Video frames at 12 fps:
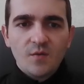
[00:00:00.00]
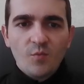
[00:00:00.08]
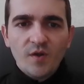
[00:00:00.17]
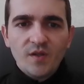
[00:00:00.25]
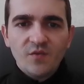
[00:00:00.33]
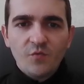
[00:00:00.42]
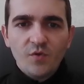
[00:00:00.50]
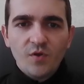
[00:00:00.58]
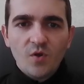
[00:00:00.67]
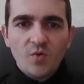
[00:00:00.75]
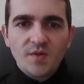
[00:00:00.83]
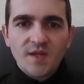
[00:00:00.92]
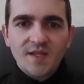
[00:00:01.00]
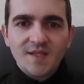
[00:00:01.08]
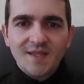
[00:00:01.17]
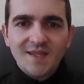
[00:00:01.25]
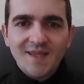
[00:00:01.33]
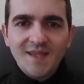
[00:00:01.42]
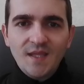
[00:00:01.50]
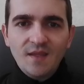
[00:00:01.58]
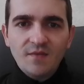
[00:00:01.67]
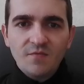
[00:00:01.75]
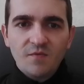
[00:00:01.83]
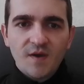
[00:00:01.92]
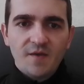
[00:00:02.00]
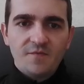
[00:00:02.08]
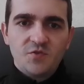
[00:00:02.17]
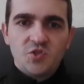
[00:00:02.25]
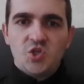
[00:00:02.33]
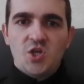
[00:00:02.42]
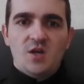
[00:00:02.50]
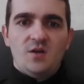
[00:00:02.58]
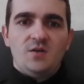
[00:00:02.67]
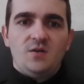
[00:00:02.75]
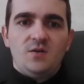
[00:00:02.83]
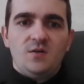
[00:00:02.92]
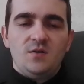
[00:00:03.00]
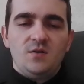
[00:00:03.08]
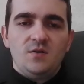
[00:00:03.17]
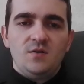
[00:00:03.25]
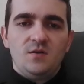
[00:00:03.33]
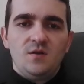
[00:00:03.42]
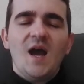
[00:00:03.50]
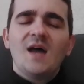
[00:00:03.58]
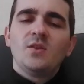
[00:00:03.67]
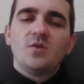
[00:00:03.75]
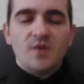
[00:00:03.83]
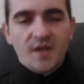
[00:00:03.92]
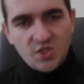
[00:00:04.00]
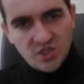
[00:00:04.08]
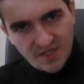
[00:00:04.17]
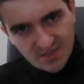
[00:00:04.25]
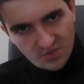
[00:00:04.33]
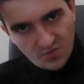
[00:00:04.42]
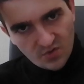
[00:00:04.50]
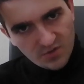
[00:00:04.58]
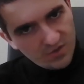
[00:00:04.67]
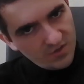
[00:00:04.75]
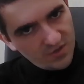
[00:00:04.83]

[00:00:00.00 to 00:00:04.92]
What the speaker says: What if we go knight e5 check? Ah, no, actually it doesn't work.